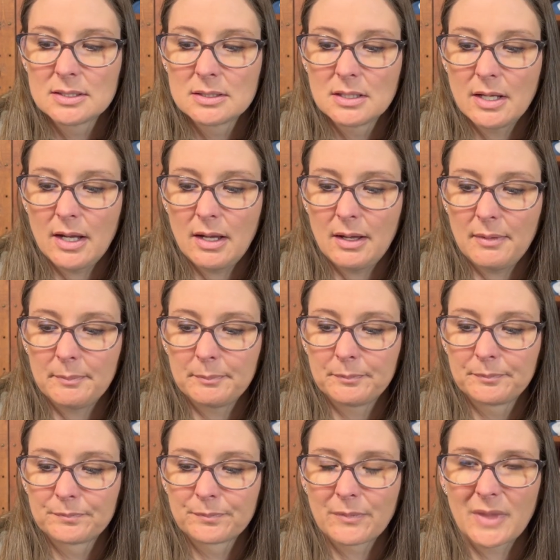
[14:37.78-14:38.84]

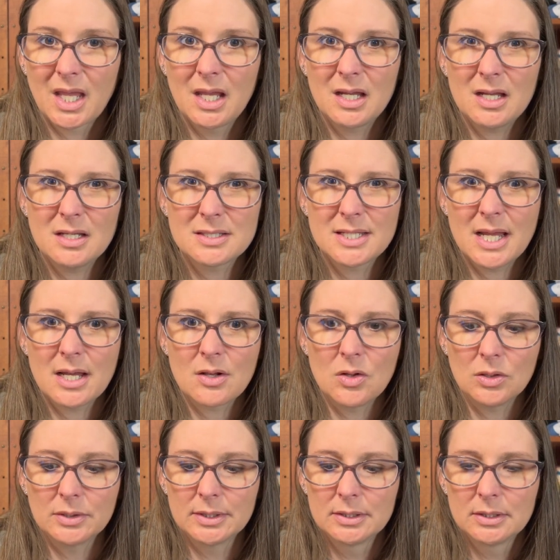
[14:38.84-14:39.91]
it got
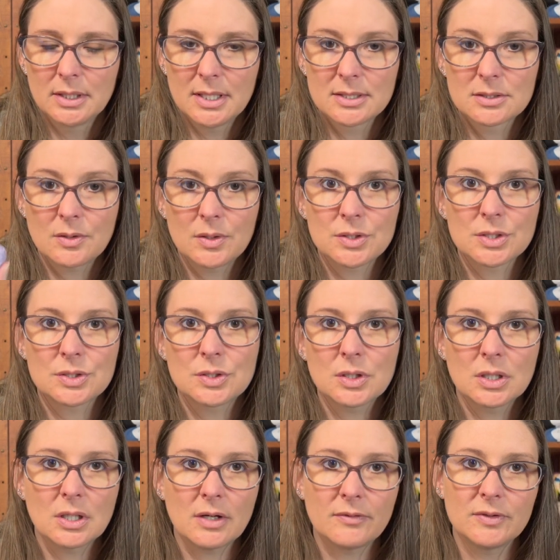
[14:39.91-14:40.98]
tangled, and so I just took it
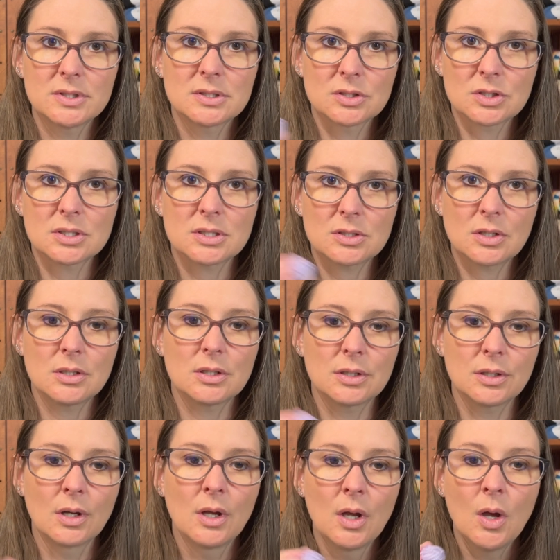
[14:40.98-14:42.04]
off and just started
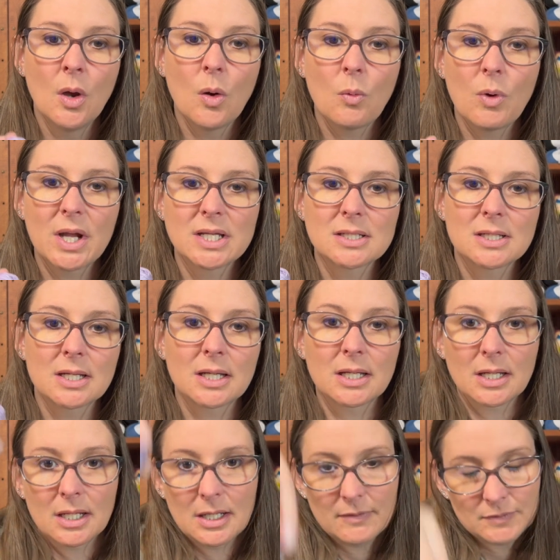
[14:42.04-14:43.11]
winding, and
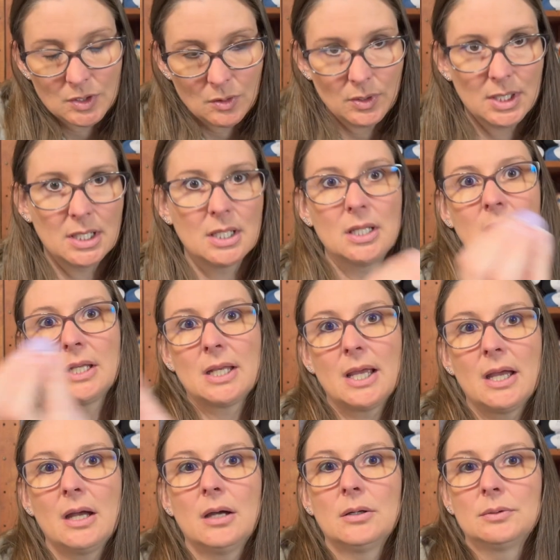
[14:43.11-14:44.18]
I'd have to go in and
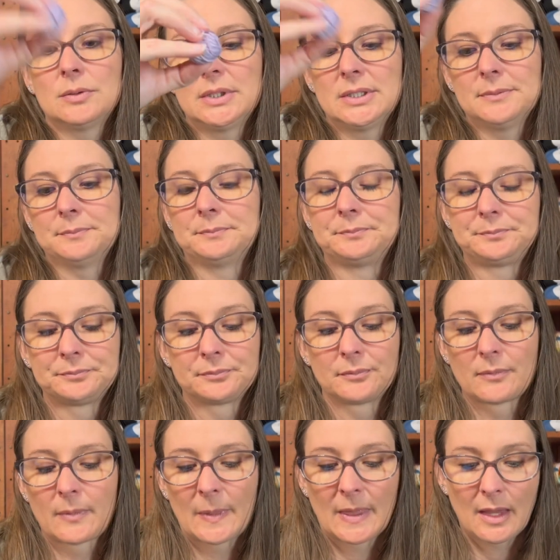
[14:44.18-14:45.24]
out, and
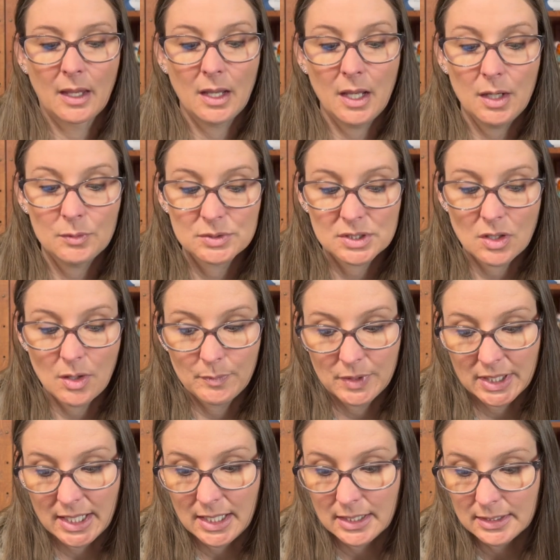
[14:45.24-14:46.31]
it was
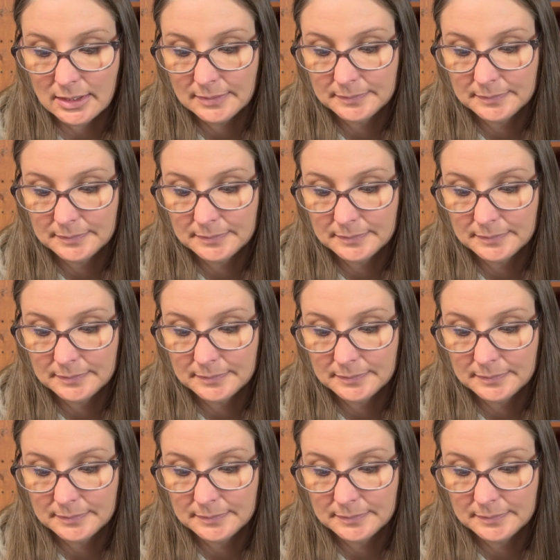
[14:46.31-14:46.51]
complicated.